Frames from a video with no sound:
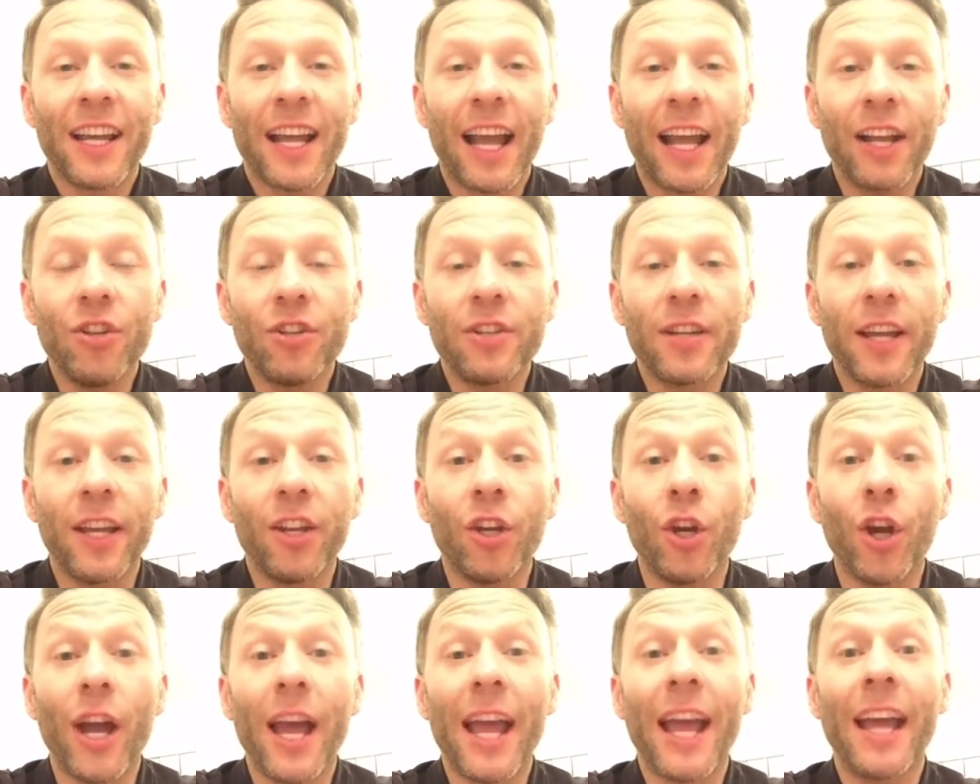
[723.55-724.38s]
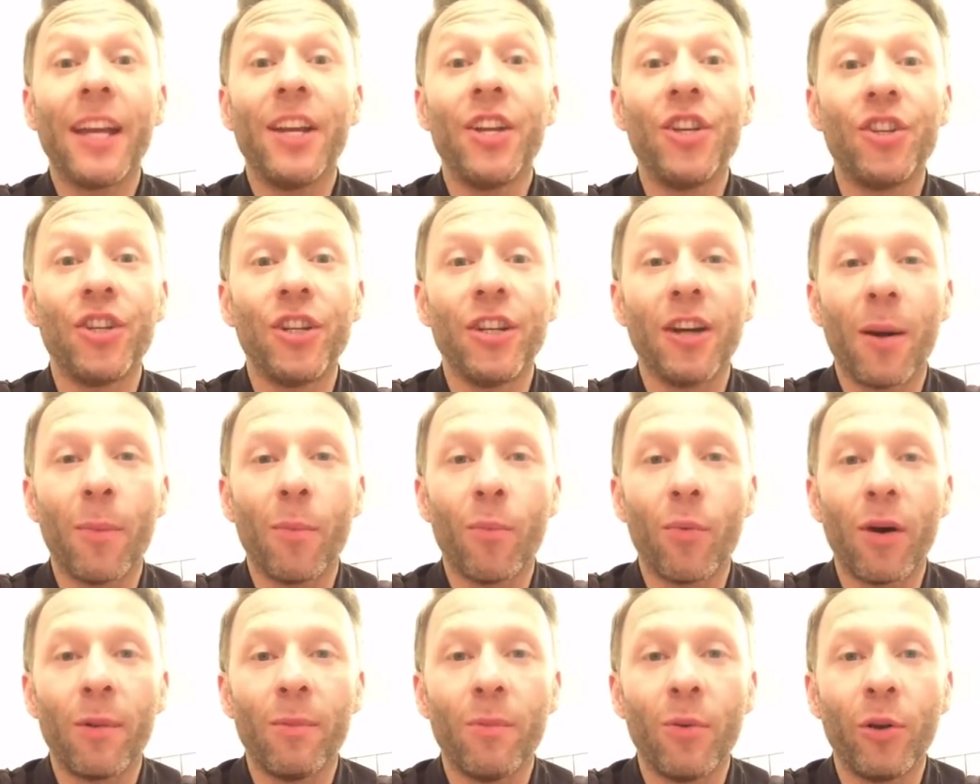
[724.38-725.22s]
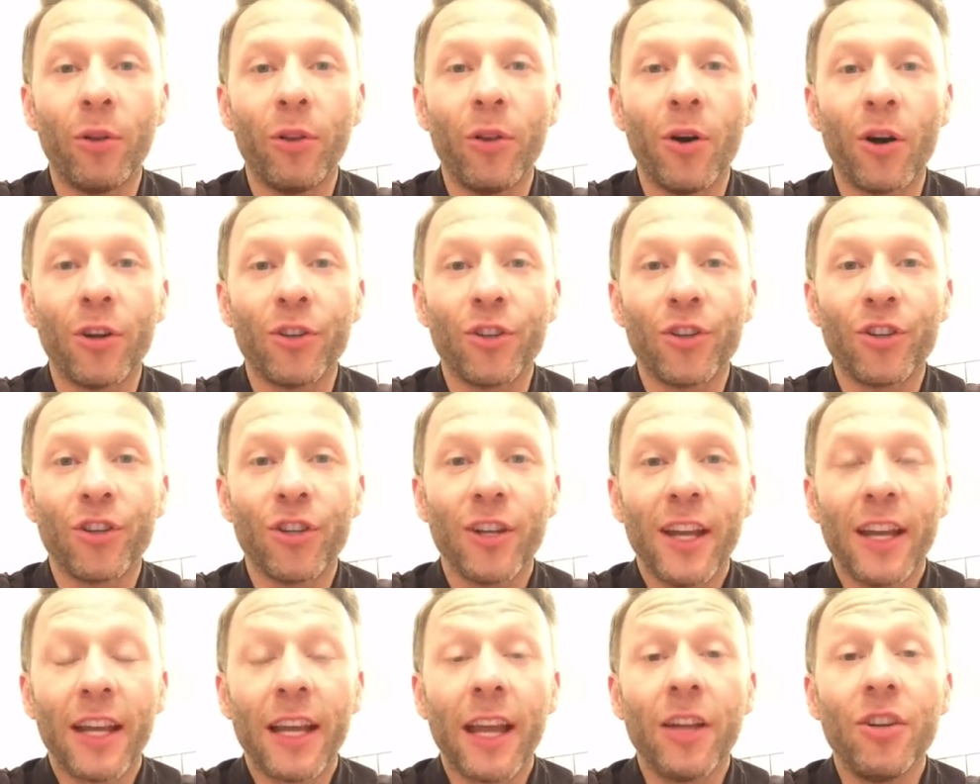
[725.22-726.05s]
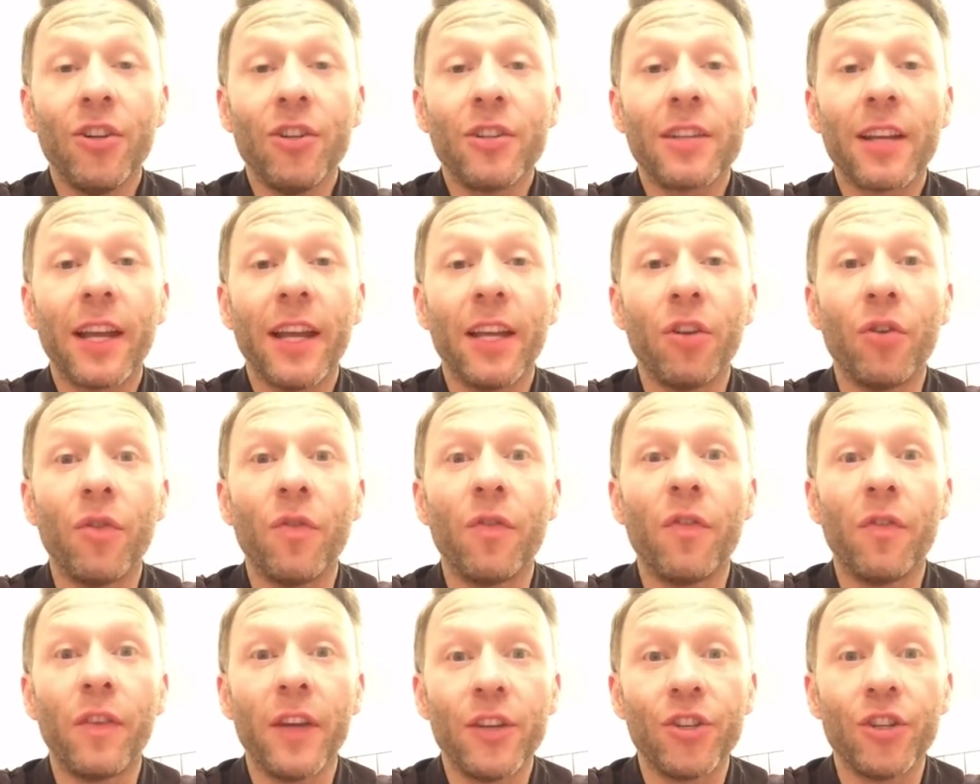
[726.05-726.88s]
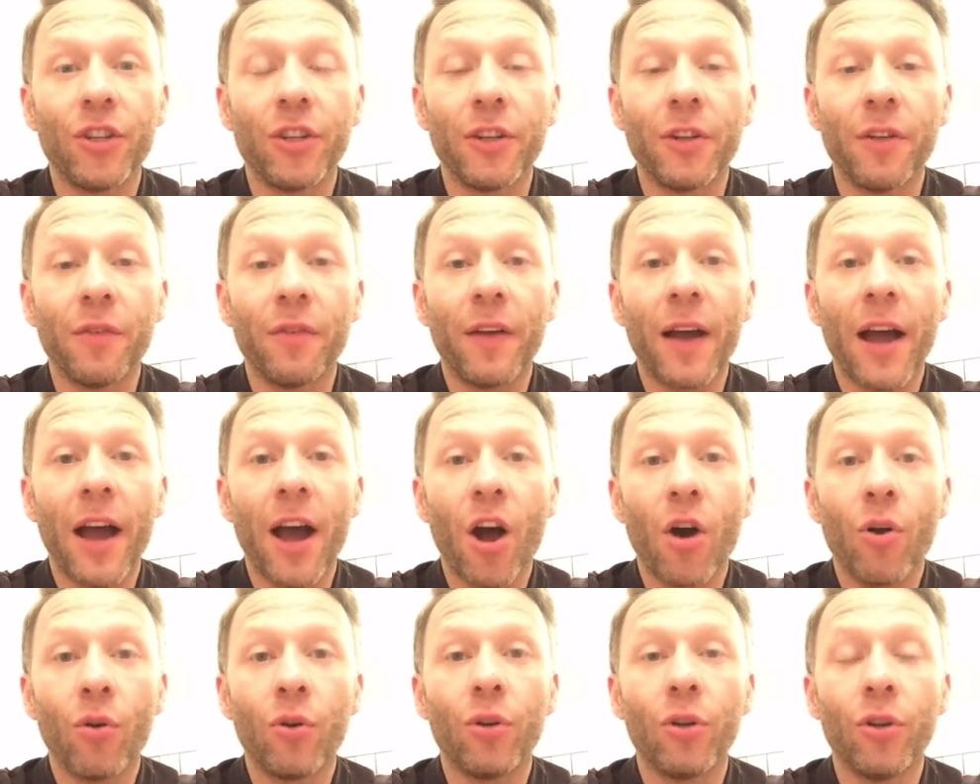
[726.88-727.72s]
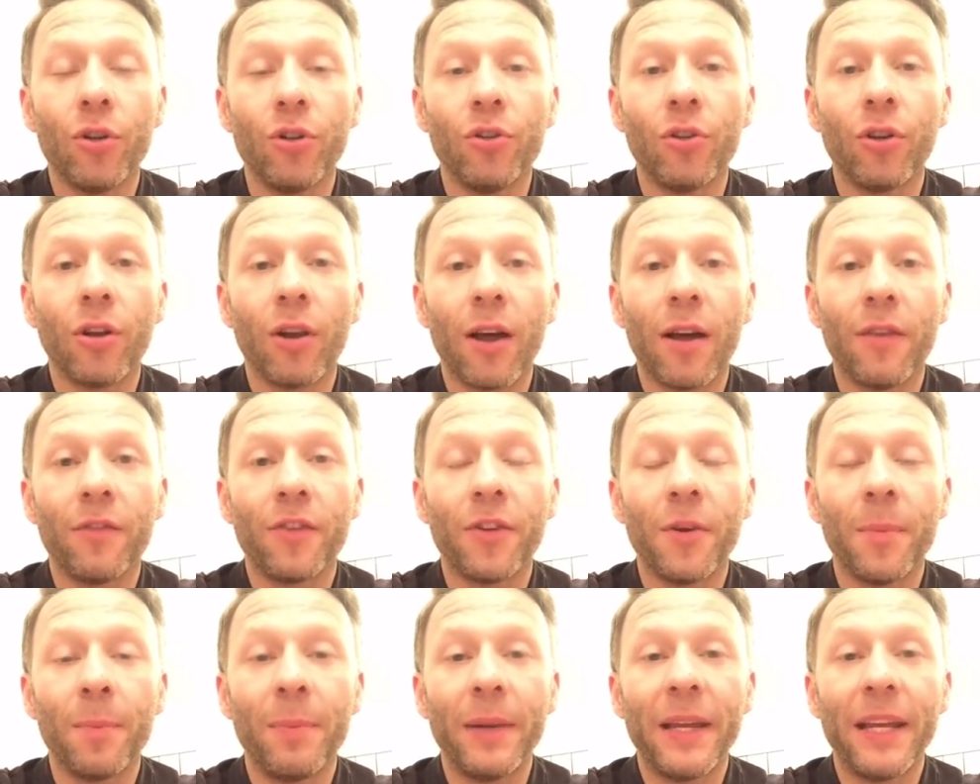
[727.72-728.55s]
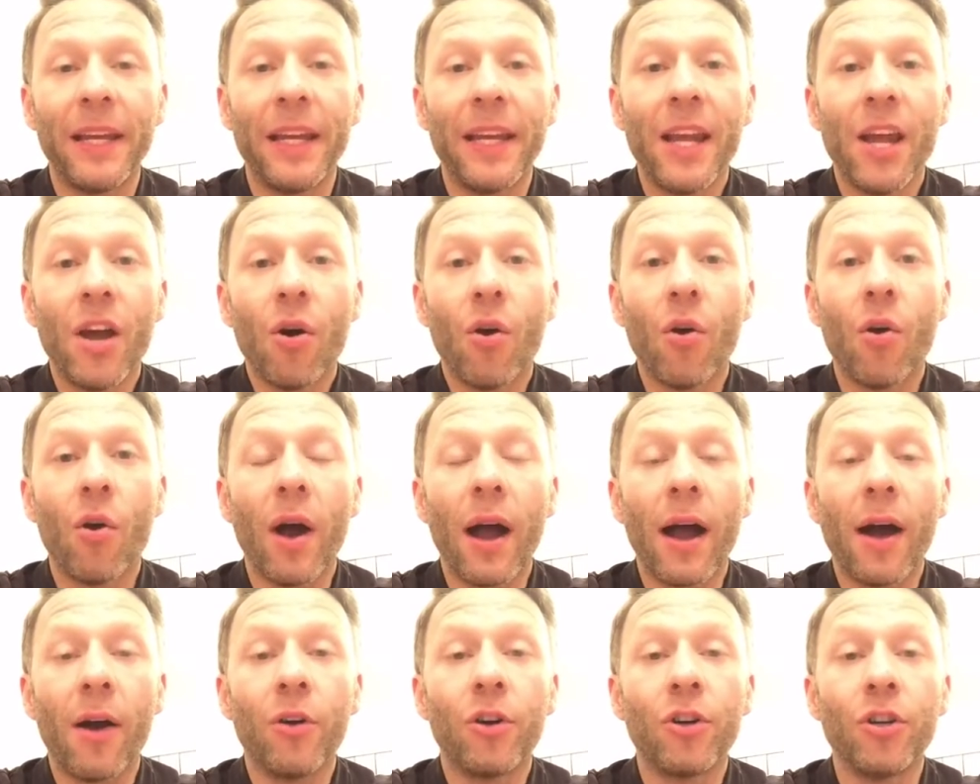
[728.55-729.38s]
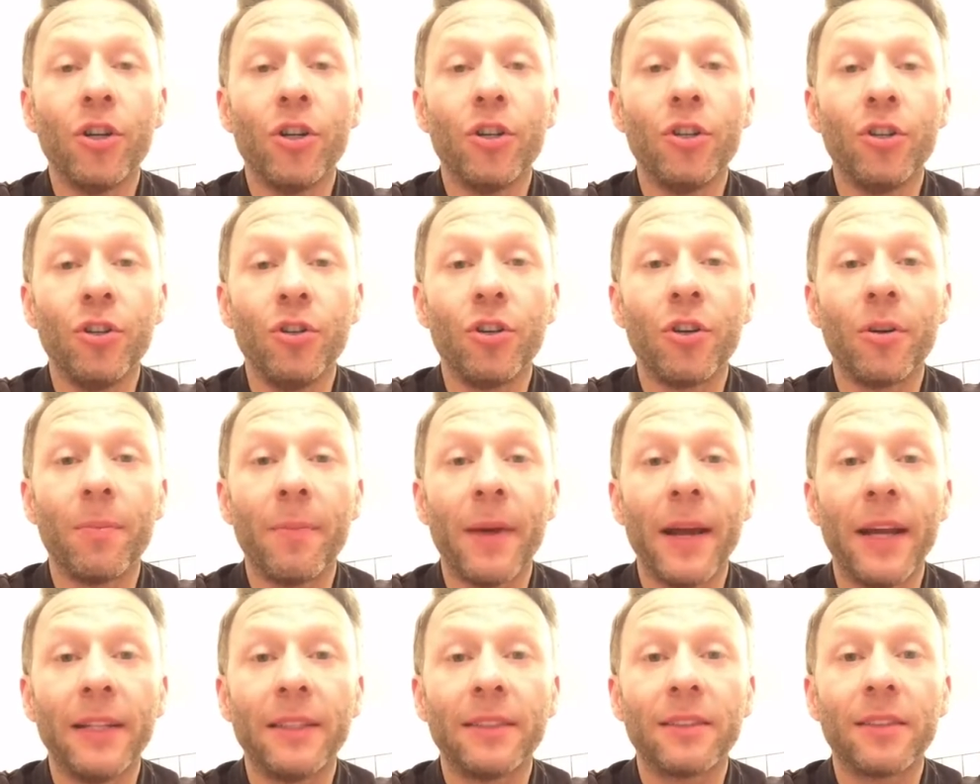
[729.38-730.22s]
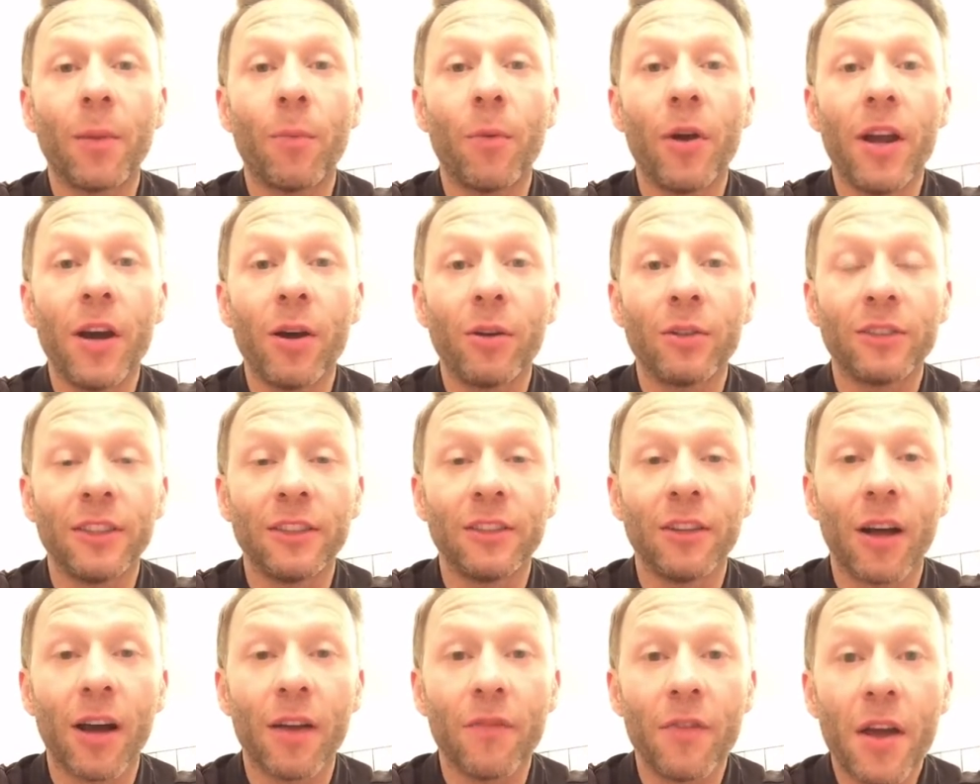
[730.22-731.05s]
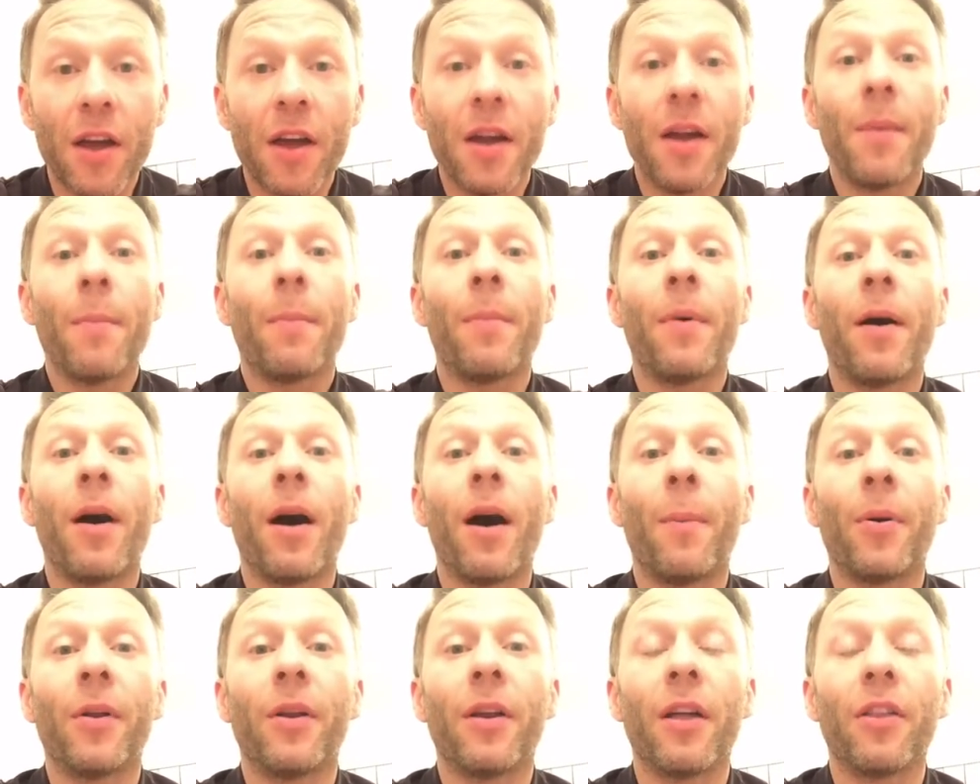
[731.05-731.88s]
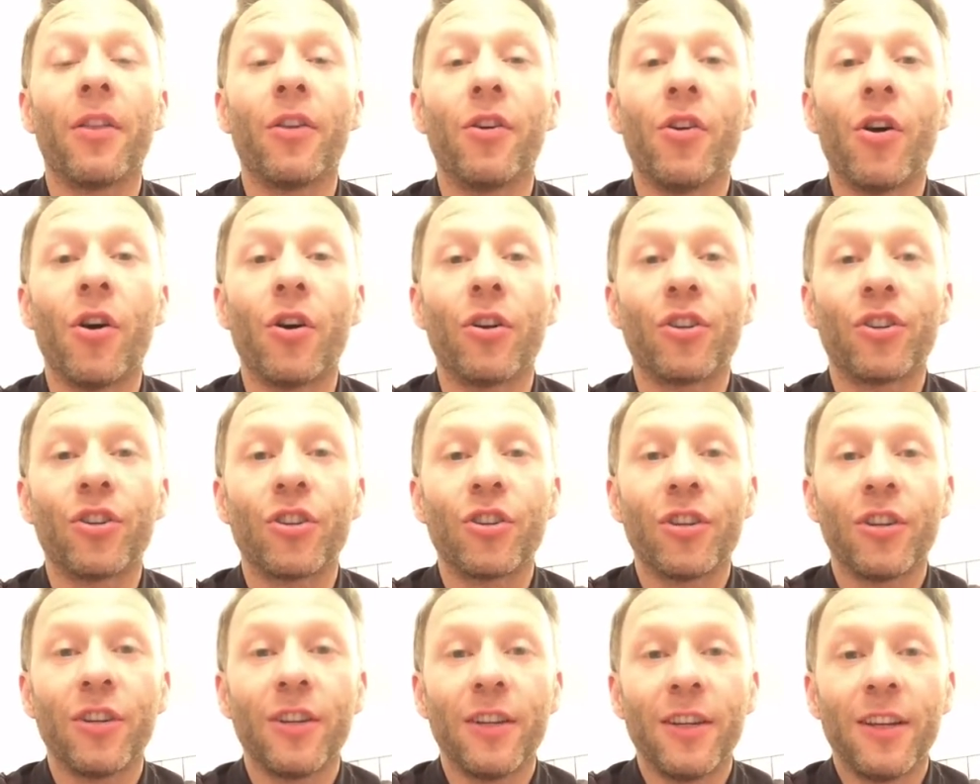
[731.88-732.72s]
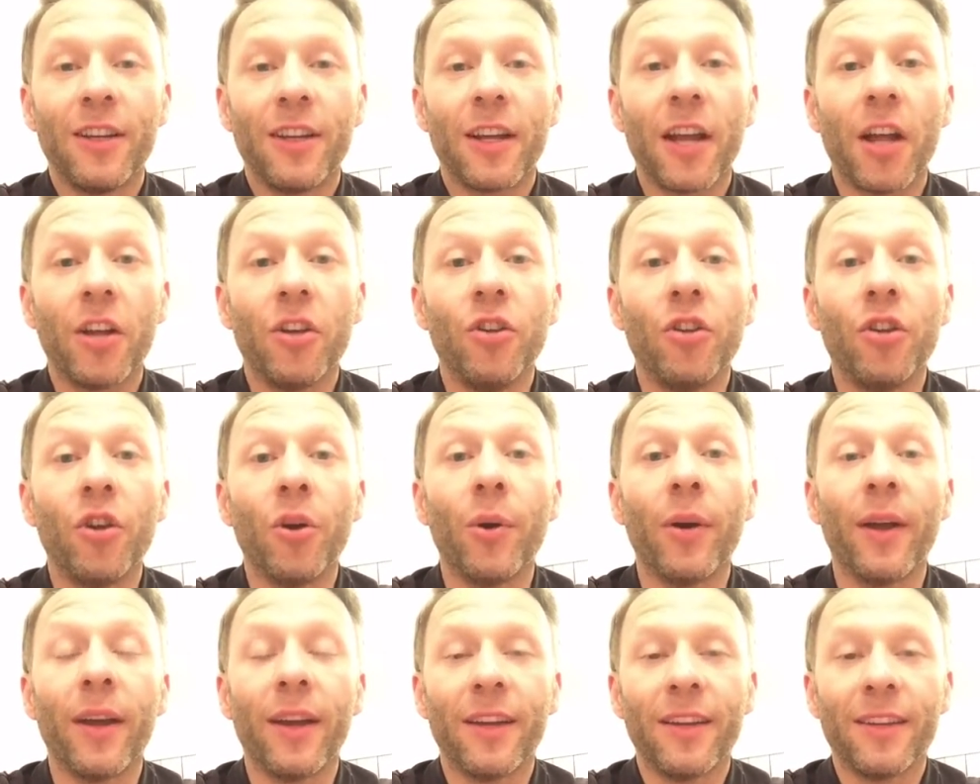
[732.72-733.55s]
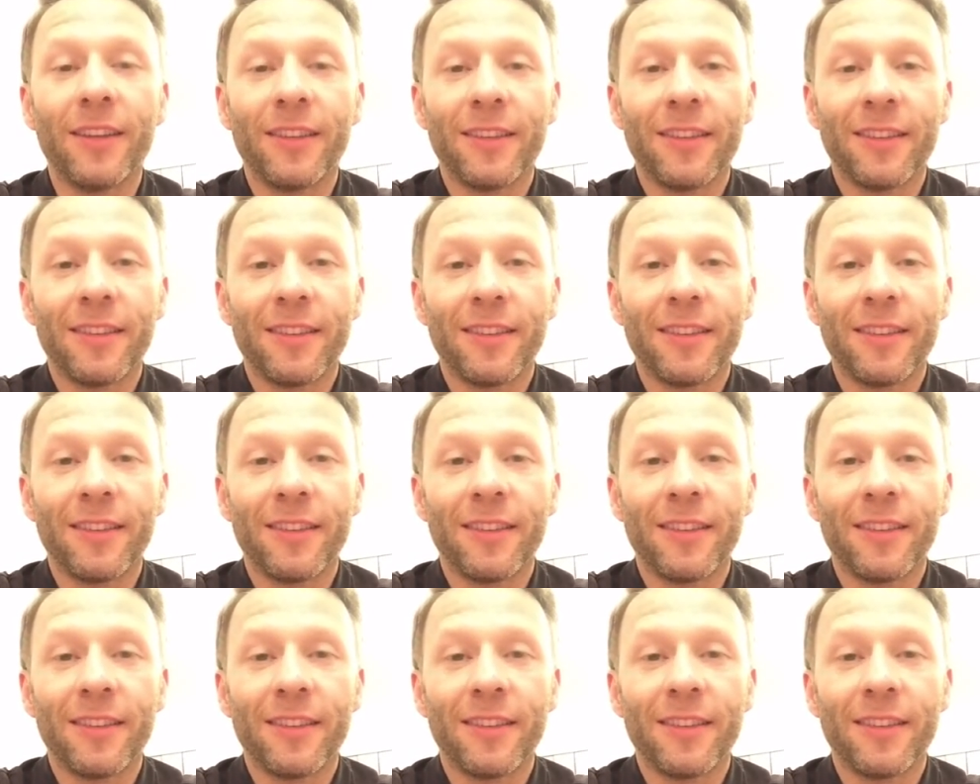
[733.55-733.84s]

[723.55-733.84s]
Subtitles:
Can you take your energy up one more notch? Can you take your vision of how good your life could be, or how good you could make someone else's life, up another notch? Can you do it?